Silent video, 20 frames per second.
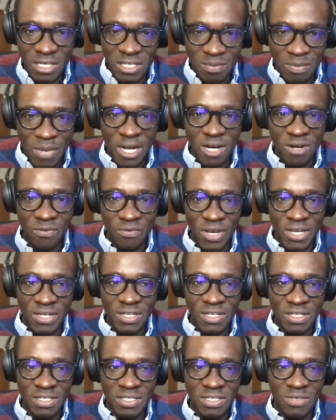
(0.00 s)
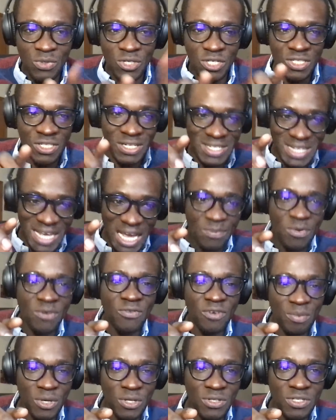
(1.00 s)
These macrophages, which is a type
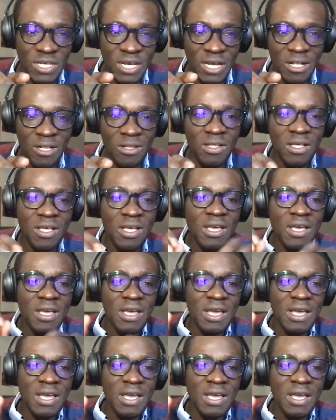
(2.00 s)
of immune cell,